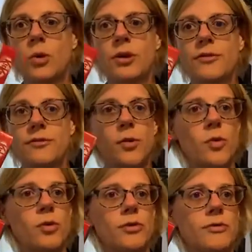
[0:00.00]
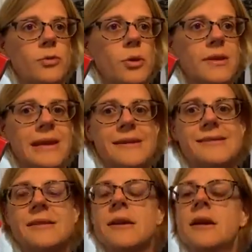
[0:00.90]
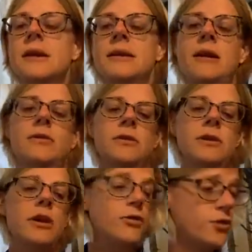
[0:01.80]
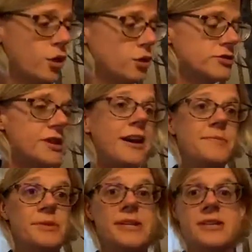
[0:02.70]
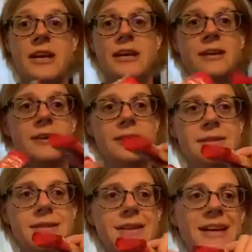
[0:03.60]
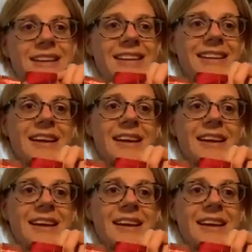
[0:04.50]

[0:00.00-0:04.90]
104 for one of these. Now, of course, I appreciate that